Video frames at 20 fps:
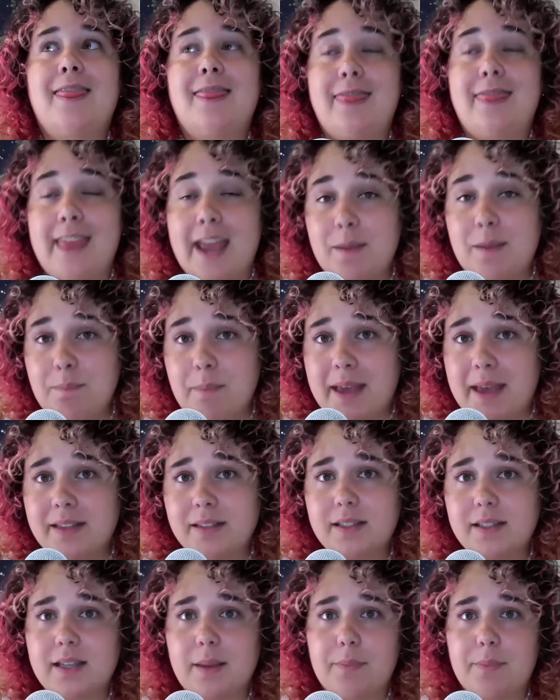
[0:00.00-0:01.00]
they
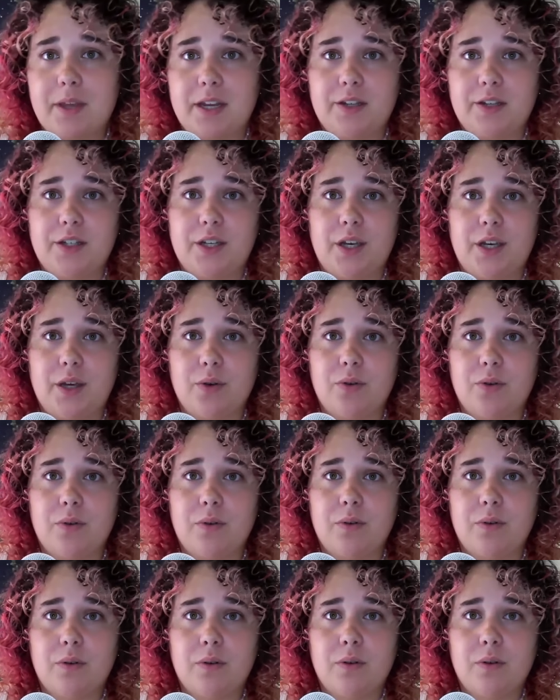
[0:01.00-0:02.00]
meant something to you.
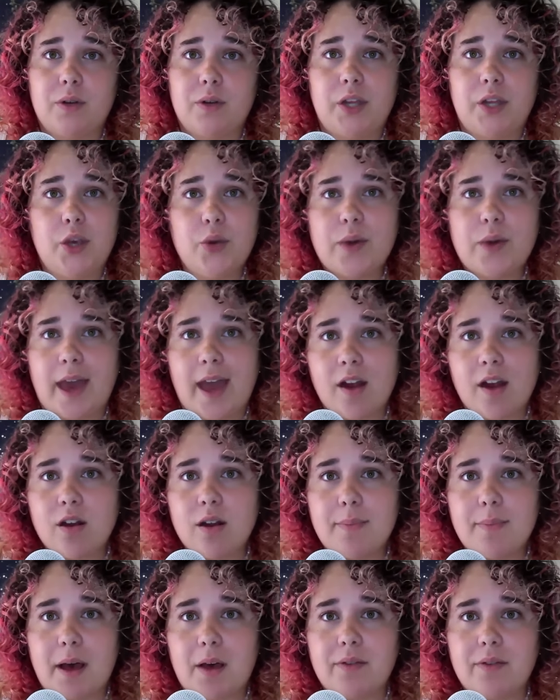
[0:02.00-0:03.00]
You care
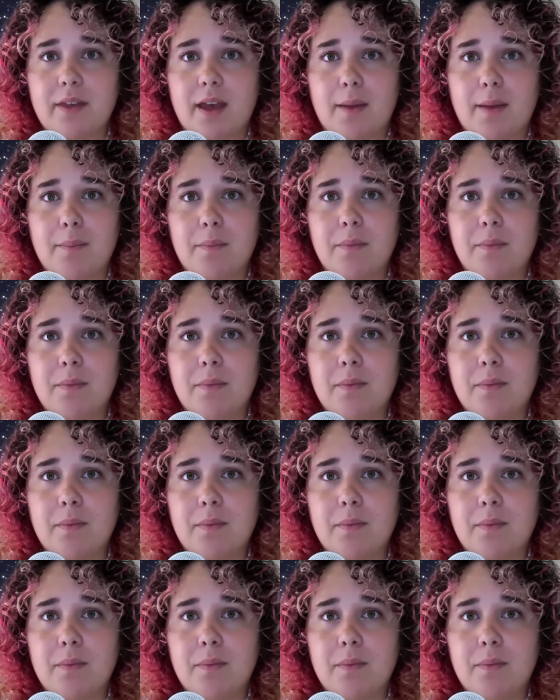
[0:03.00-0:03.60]
about them.